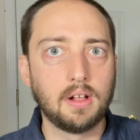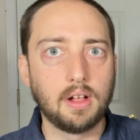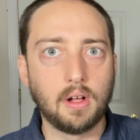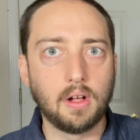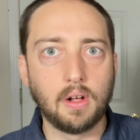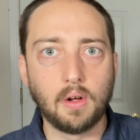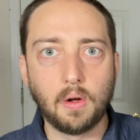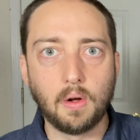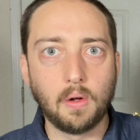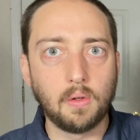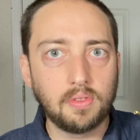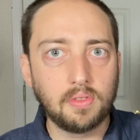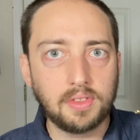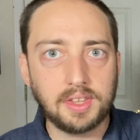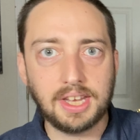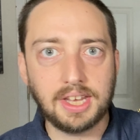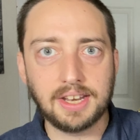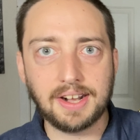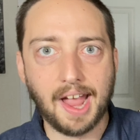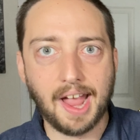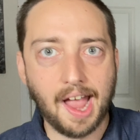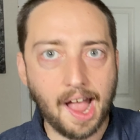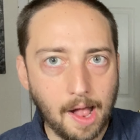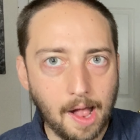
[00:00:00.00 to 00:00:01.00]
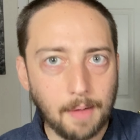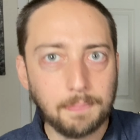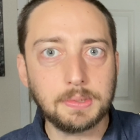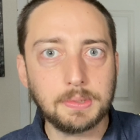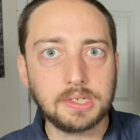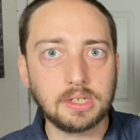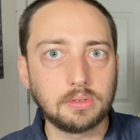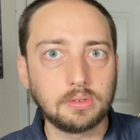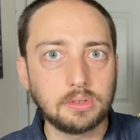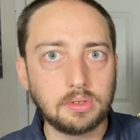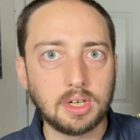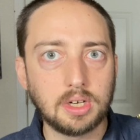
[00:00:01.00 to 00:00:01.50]
only an
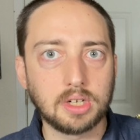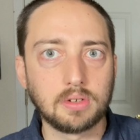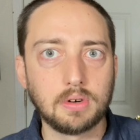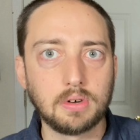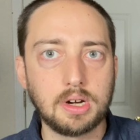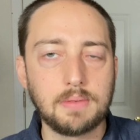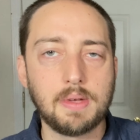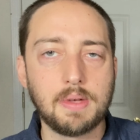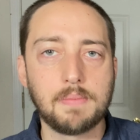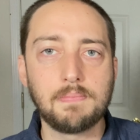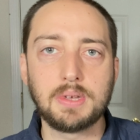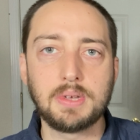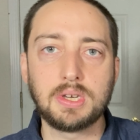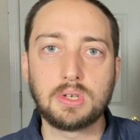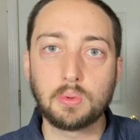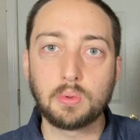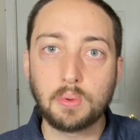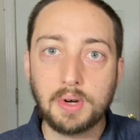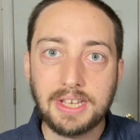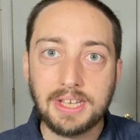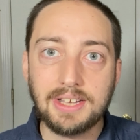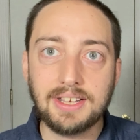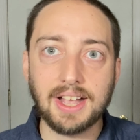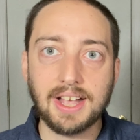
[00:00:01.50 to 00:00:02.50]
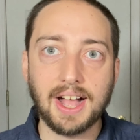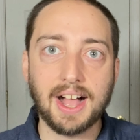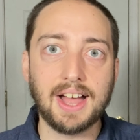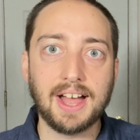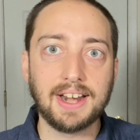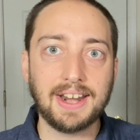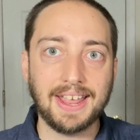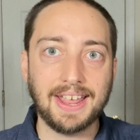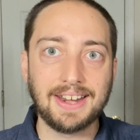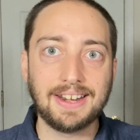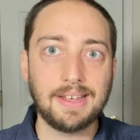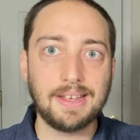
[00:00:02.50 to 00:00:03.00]
absolute agreement between God
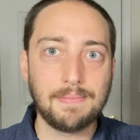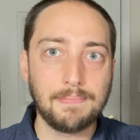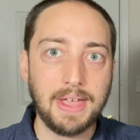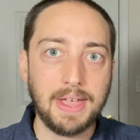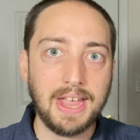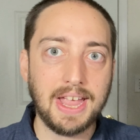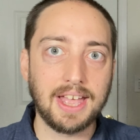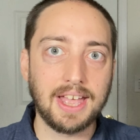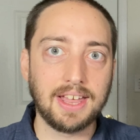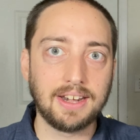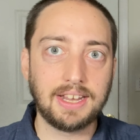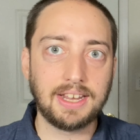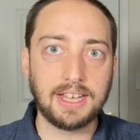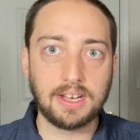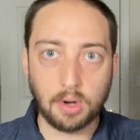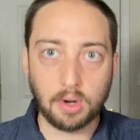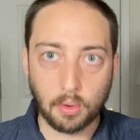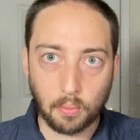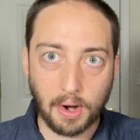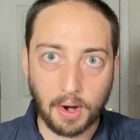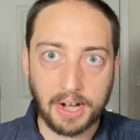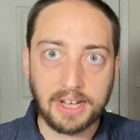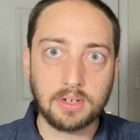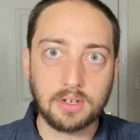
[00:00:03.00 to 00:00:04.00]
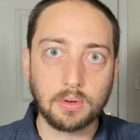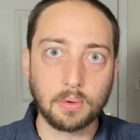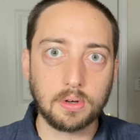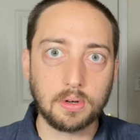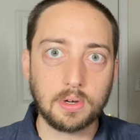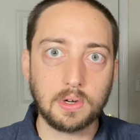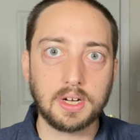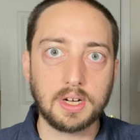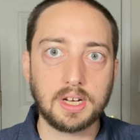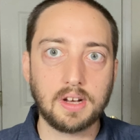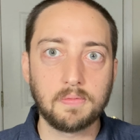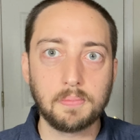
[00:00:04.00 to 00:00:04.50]
and a man, a correct
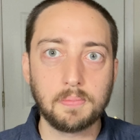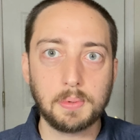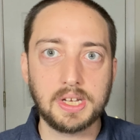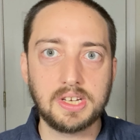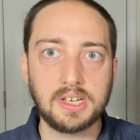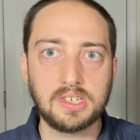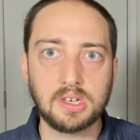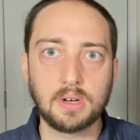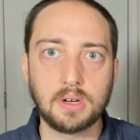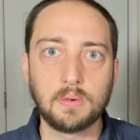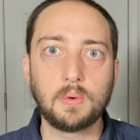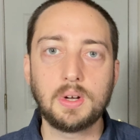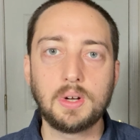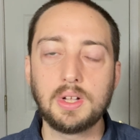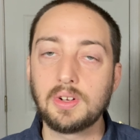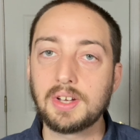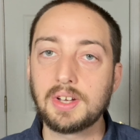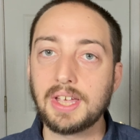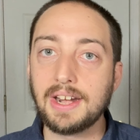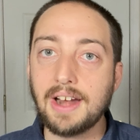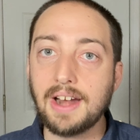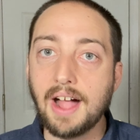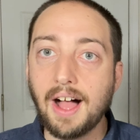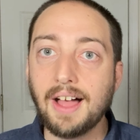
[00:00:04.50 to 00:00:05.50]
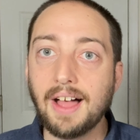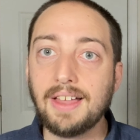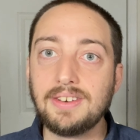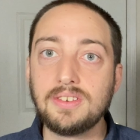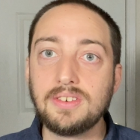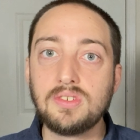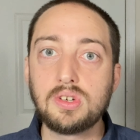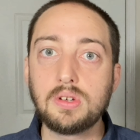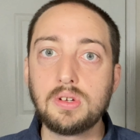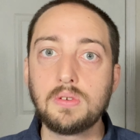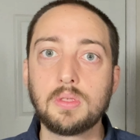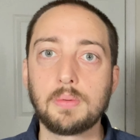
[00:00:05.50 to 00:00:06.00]
ordering of place and will, can
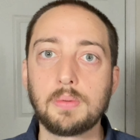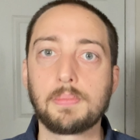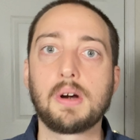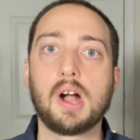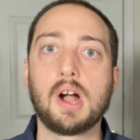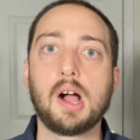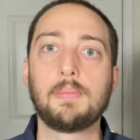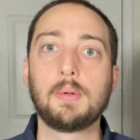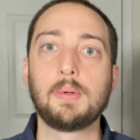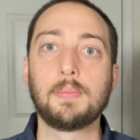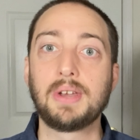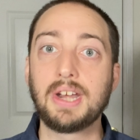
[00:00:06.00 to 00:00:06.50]
undo the problem.